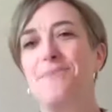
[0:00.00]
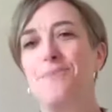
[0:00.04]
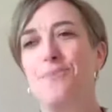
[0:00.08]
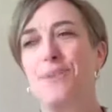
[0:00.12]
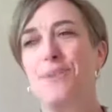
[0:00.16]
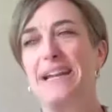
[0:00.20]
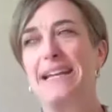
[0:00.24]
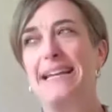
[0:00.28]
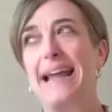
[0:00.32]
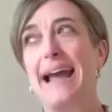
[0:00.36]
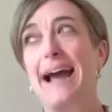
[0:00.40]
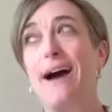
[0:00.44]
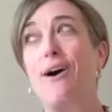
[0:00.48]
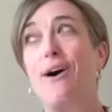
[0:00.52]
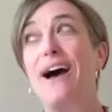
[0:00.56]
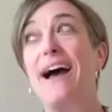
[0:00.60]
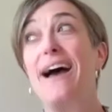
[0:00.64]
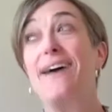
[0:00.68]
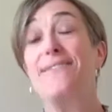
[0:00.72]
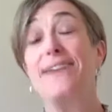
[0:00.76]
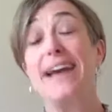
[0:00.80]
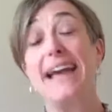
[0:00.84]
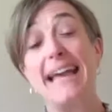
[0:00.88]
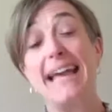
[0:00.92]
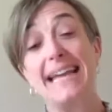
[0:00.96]
we now
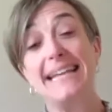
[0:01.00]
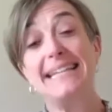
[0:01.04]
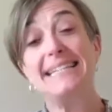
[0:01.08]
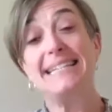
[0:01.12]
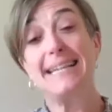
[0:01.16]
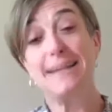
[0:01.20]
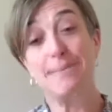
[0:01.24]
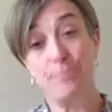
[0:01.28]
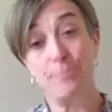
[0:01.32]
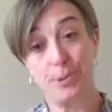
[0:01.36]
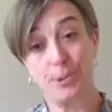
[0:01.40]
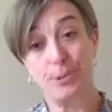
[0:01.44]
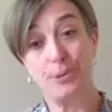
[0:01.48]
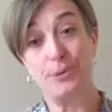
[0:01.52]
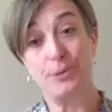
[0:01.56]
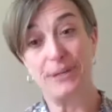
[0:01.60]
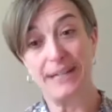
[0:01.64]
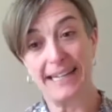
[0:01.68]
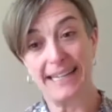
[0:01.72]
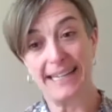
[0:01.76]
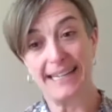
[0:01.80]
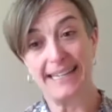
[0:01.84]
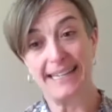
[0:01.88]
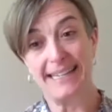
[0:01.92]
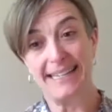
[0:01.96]
have 8
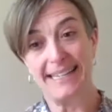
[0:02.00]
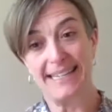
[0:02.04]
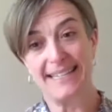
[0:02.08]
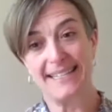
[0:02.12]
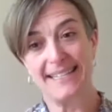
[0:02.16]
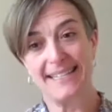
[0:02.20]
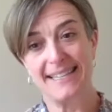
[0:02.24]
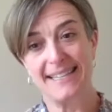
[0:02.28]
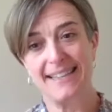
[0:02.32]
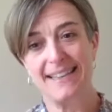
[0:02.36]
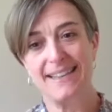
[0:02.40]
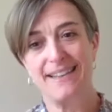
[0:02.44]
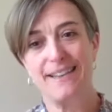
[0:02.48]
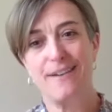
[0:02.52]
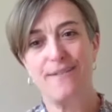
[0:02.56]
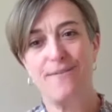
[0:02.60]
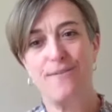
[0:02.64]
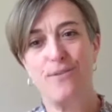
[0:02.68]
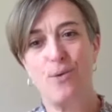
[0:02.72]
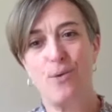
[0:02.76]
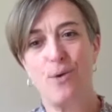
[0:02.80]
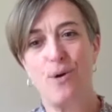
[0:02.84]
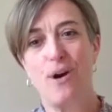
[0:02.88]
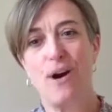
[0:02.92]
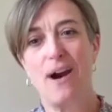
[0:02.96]
employees
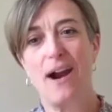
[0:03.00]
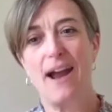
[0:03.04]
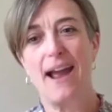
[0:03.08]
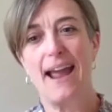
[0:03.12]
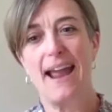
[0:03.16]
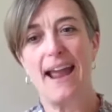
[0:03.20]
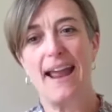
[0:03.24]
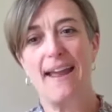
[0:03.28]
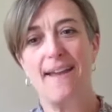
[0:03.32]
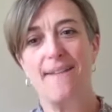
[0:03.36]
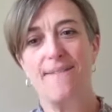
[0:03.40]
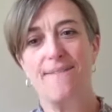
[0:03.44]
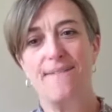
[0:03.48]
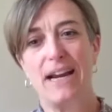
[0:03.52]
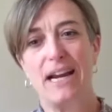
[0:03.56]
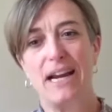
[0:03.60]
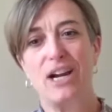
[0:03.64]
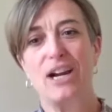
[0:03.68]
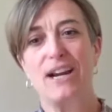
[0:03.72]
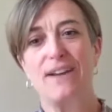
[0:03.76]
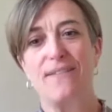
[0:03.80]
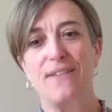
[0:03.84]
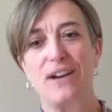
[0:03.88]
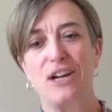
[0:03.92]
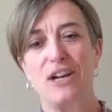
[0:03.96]
for a
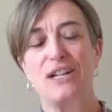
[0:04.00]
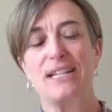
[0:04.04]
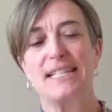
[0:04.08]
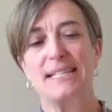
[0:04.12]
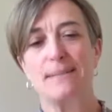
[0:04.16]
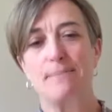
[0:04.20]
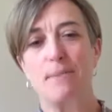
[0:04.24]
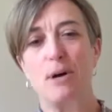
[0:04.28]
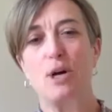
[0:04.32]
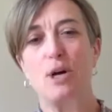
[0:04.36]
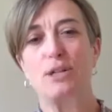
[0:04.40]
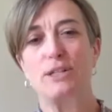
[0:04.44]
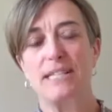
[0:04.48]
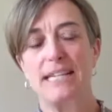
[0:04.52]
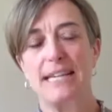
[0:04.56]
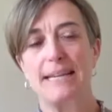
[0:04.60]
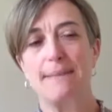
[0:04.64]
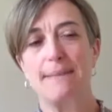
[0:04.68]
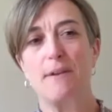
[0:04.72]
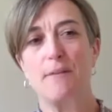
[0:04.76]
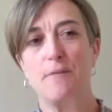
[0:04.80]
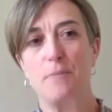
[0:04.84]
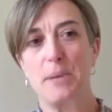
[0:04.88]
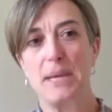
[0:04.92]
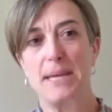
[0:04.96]
very, very small
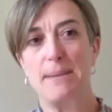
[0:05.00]
team of